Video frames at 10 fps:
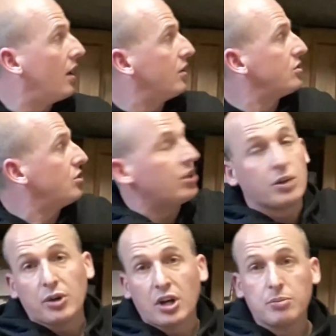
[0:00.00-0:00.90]
Certainly
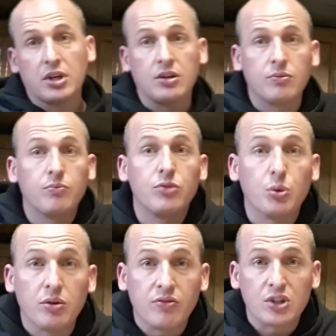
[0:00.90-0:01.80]
when I be
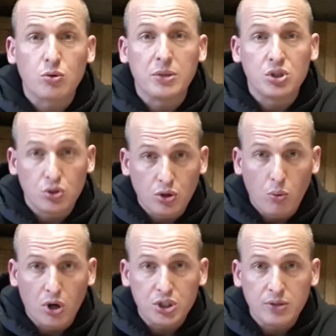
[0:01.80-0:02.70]
doing things with my sugar
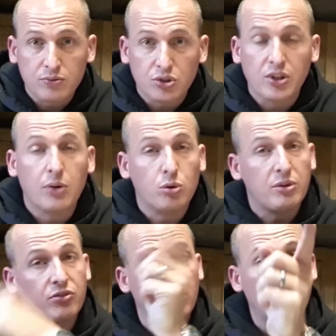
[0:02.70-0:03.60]
wash, so they will be
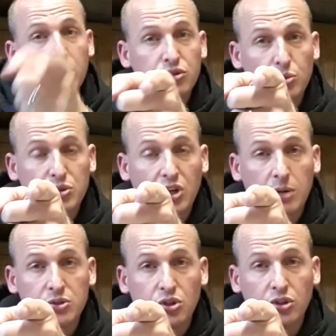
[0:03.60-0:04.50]
for
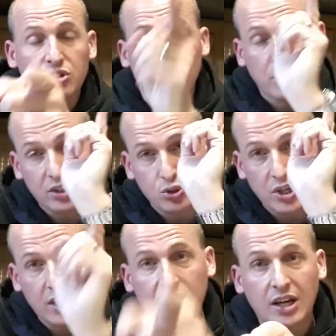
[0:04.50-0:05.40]
subscribers only, so make sure you
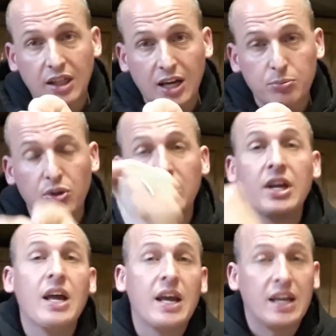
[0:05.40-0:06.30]
hit that like button,
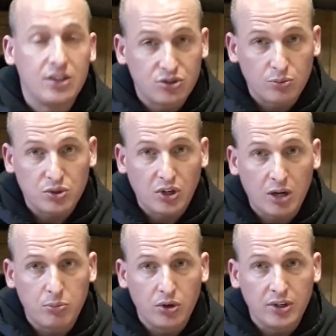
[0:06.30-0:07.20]
hit the
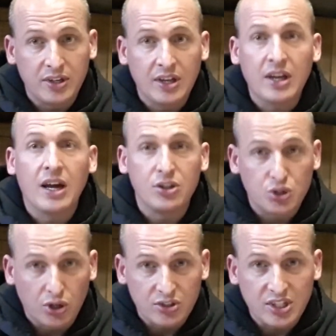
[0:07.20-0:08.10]
subscribe button, and
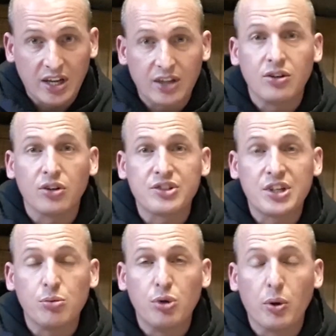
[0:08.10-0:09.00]
join us again on Still
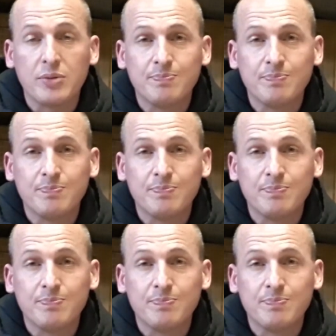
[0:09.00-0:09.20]
Brewing.